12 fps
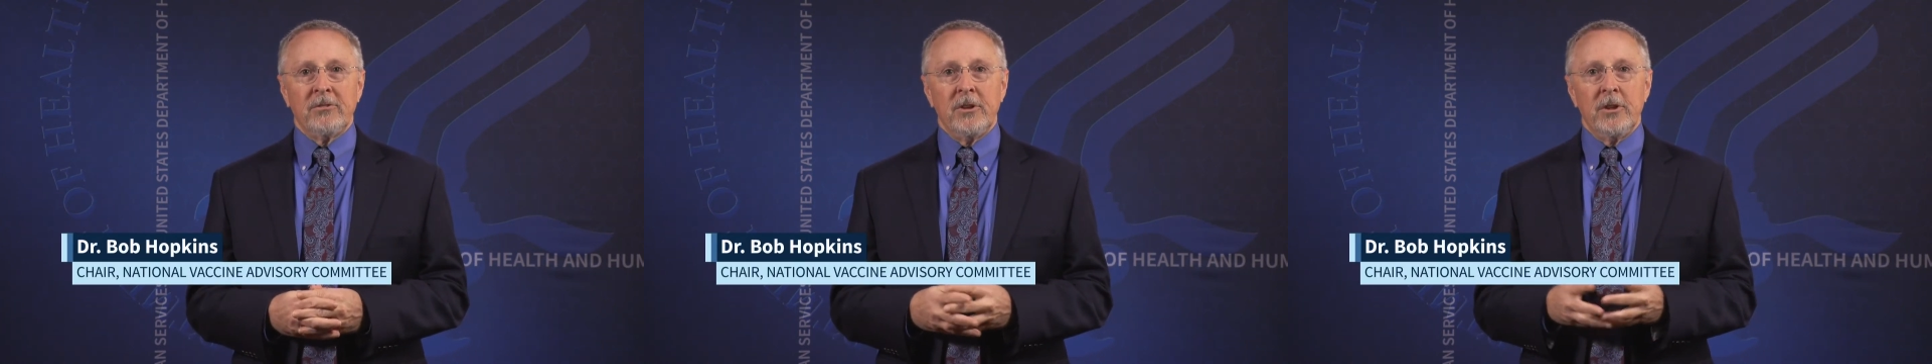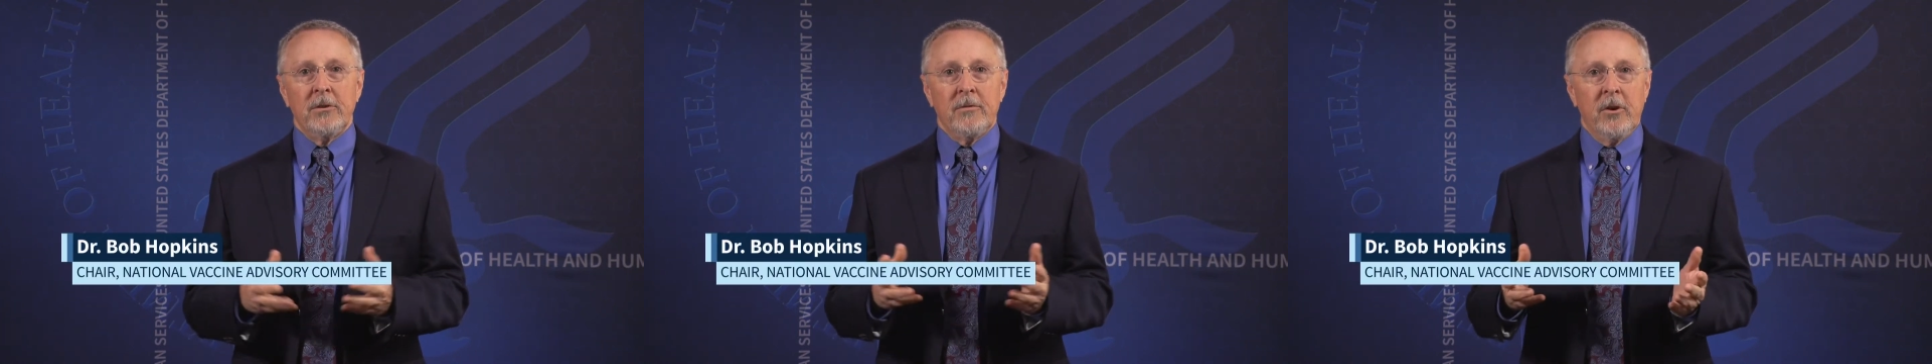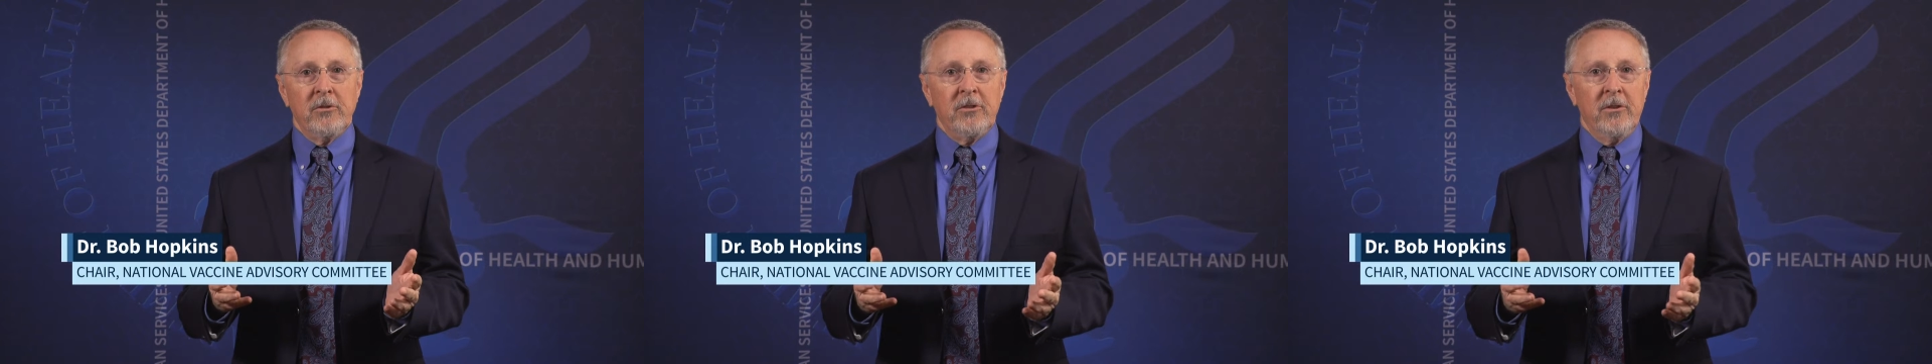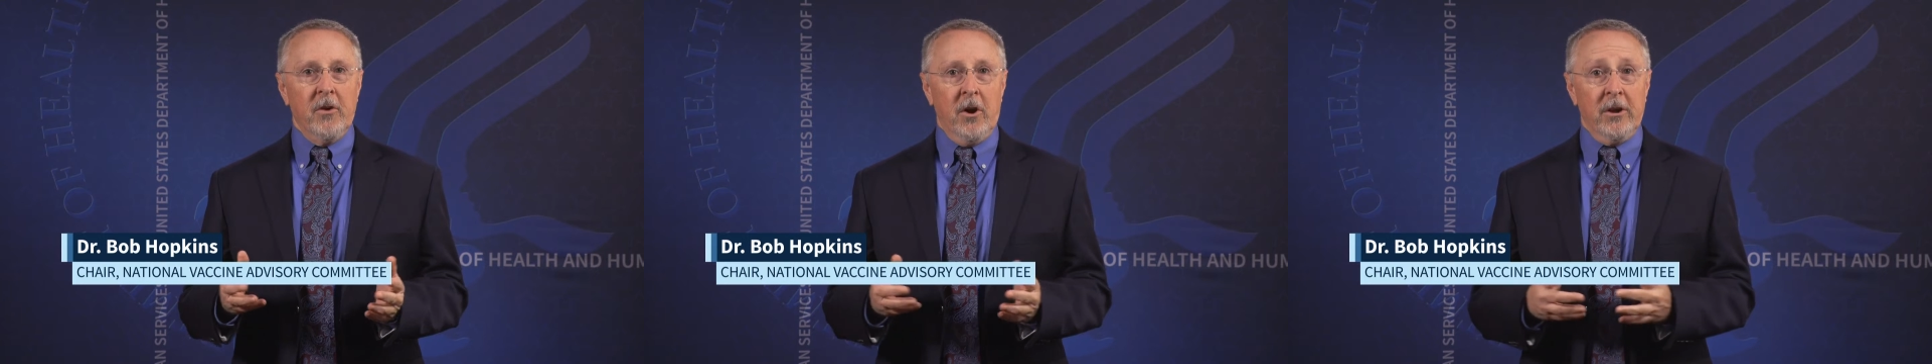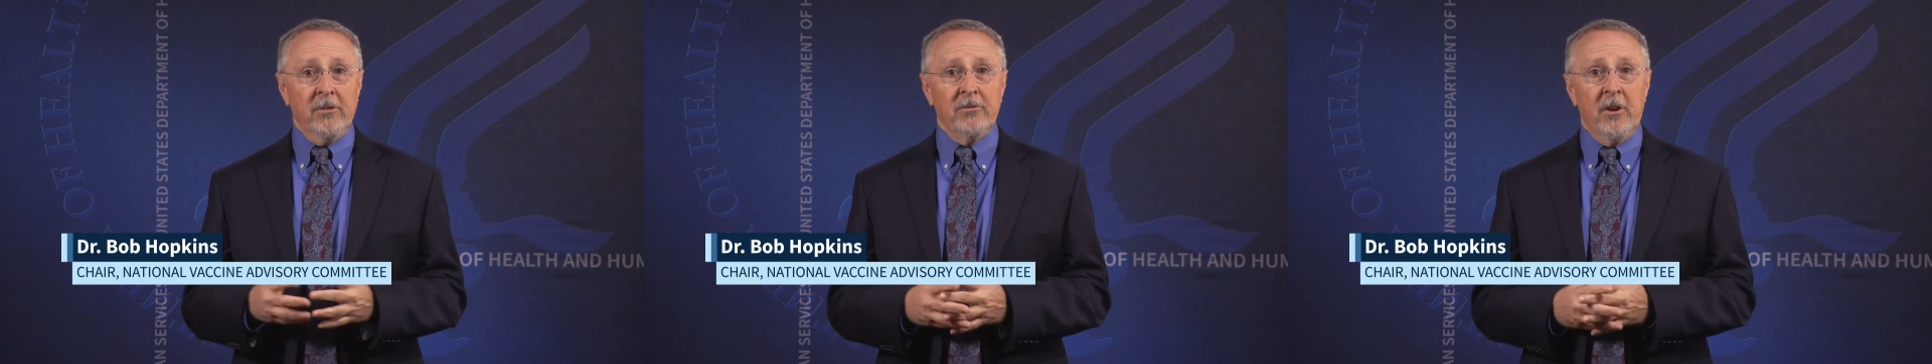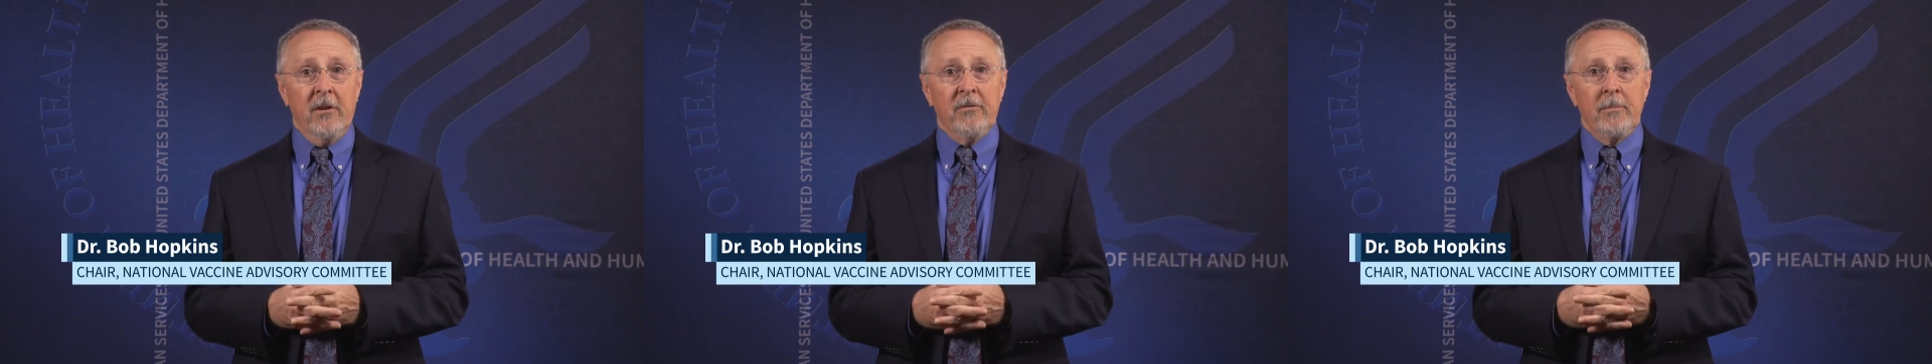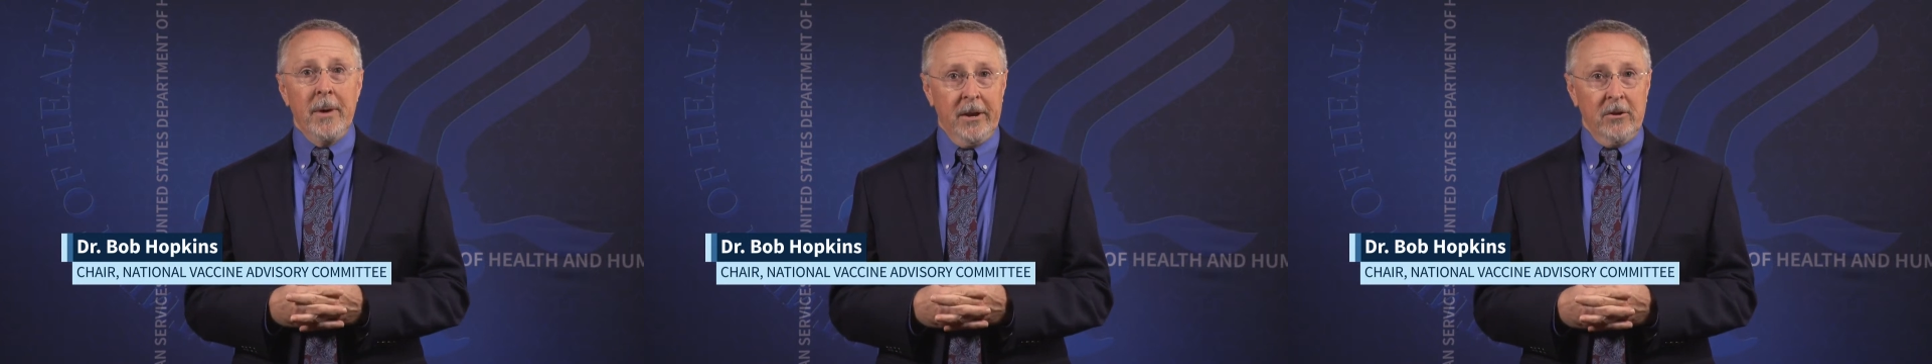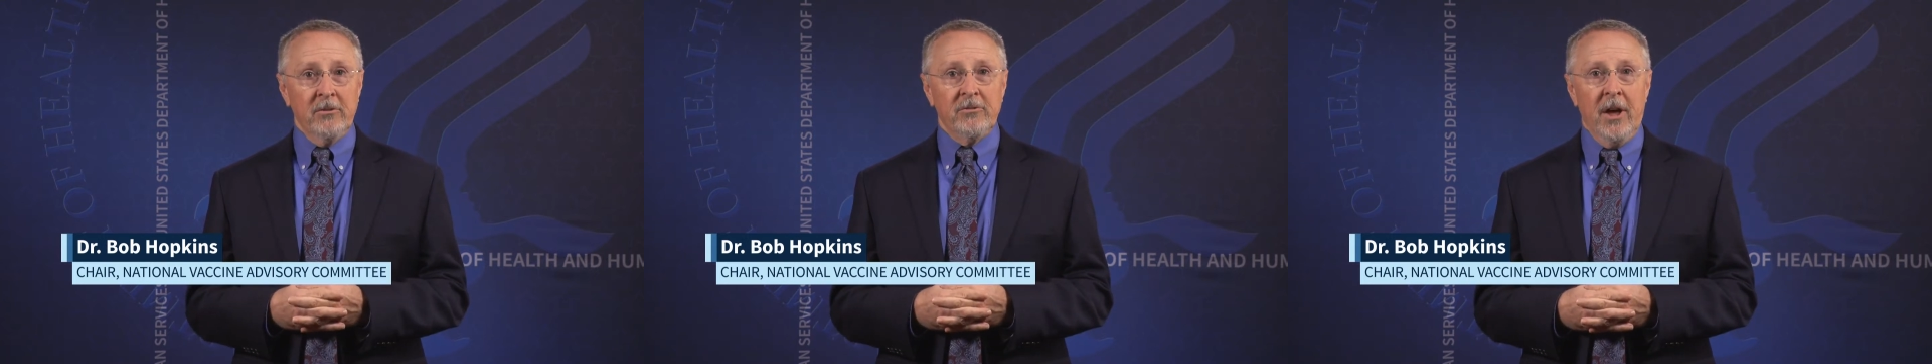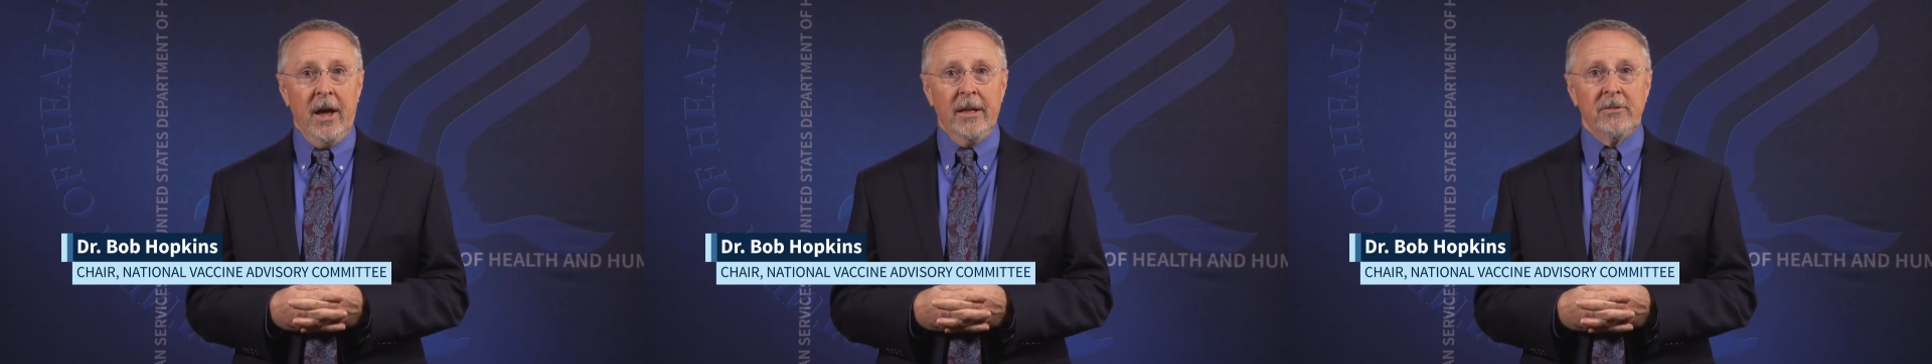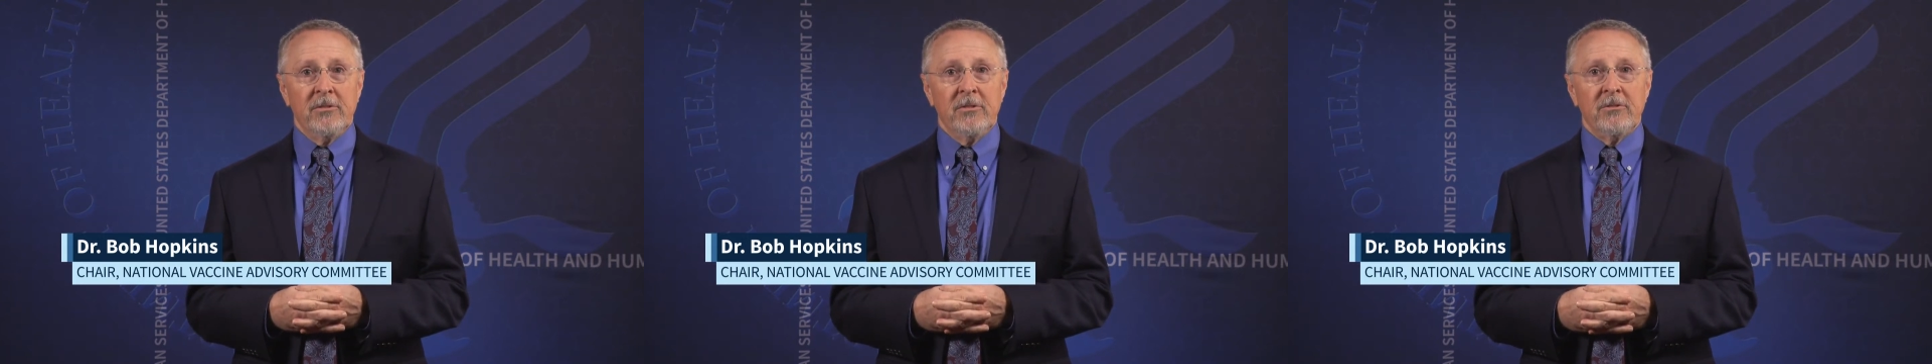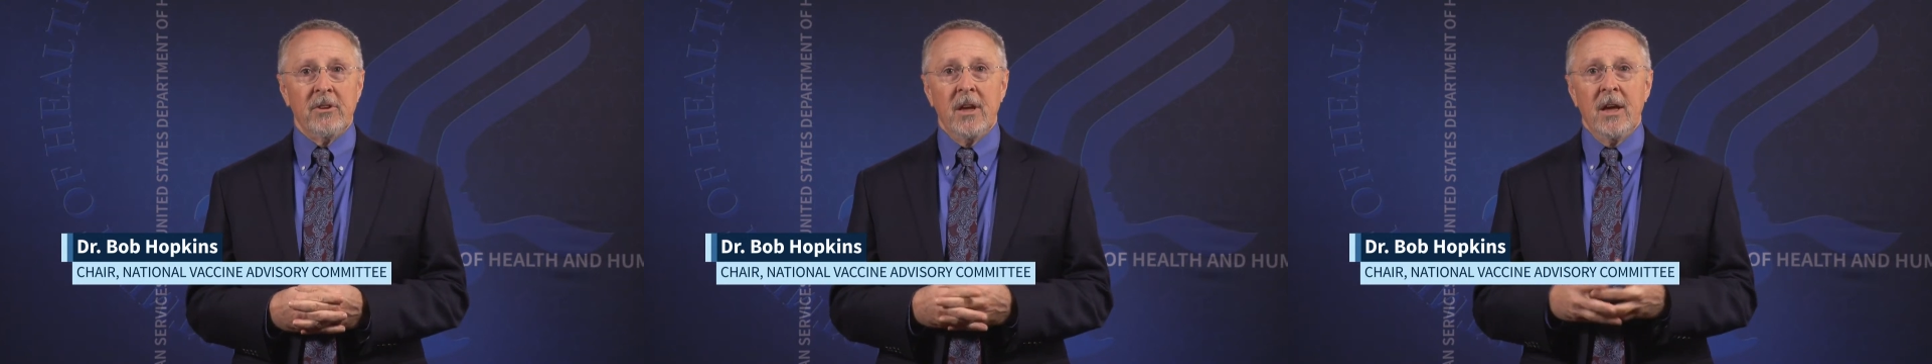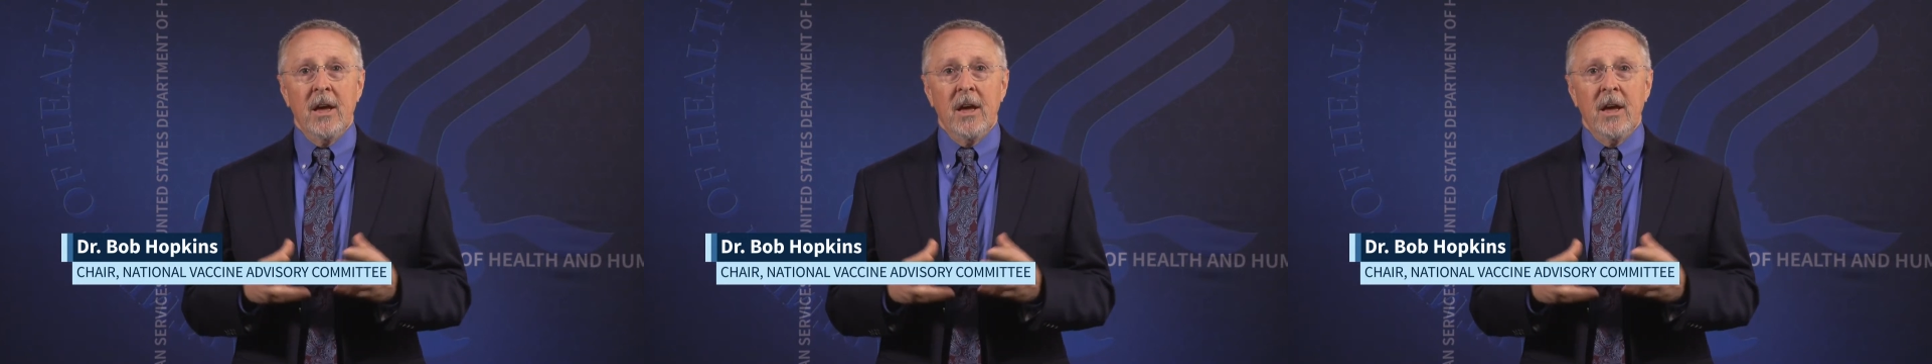at the University of Arkansas for Medical Sciences